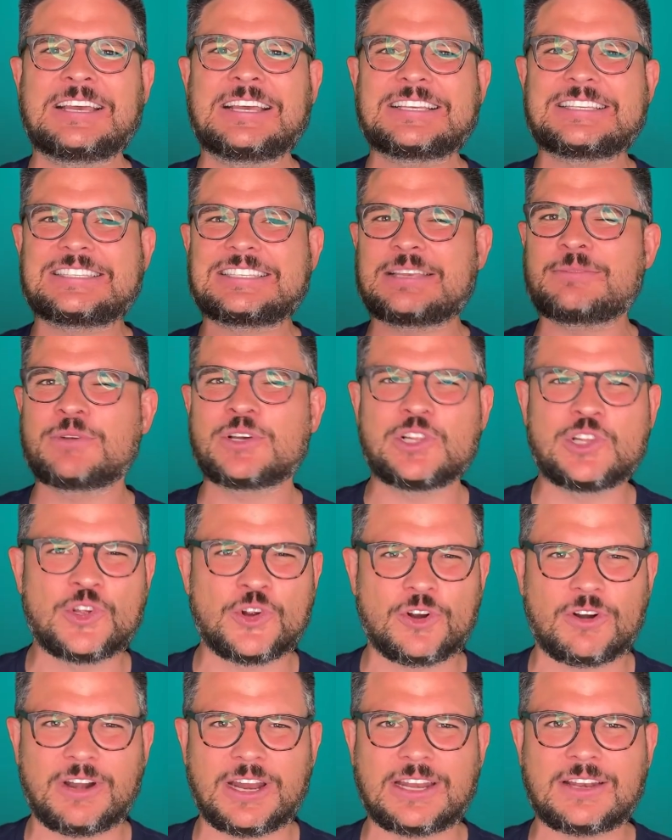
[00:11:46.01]
seem
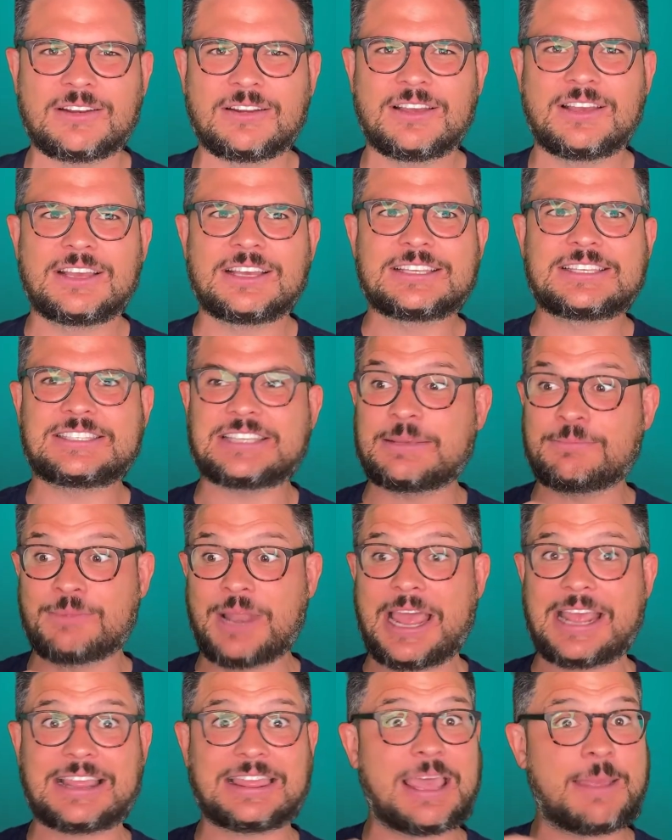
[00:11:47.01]
alluring, seem
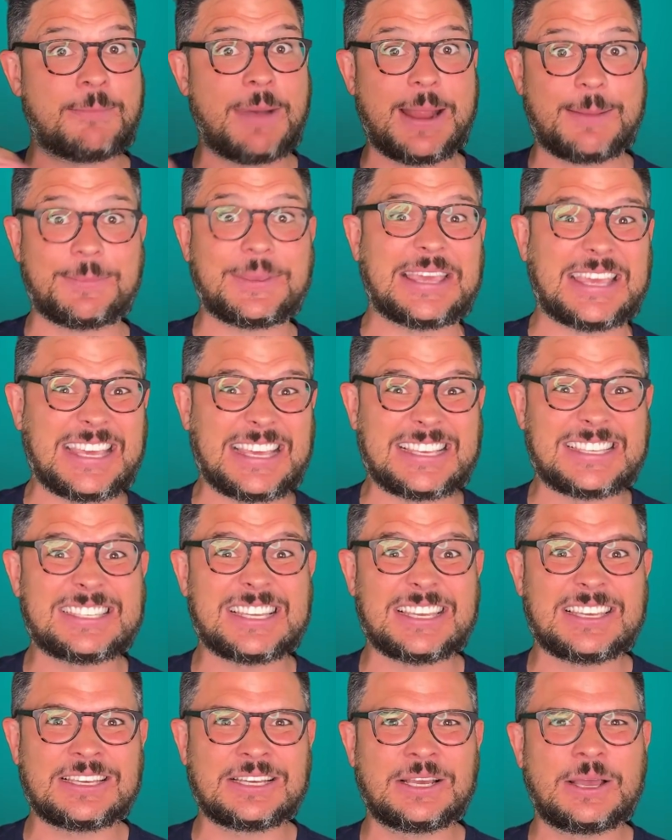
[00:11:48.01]
like they might be easy,